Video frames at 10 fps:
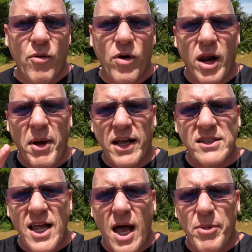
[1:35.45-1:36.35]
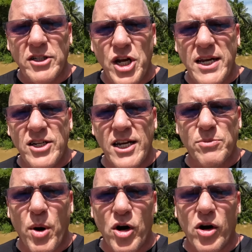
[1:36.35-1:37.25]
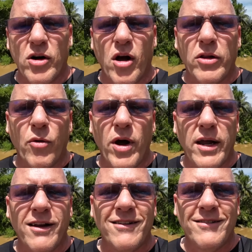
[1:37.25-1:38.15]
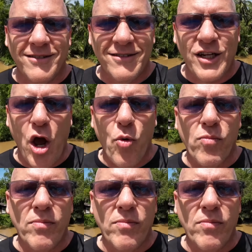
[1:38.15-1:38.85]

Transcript: We're gonna make a stop at JJ's Burger on the way. Let's go.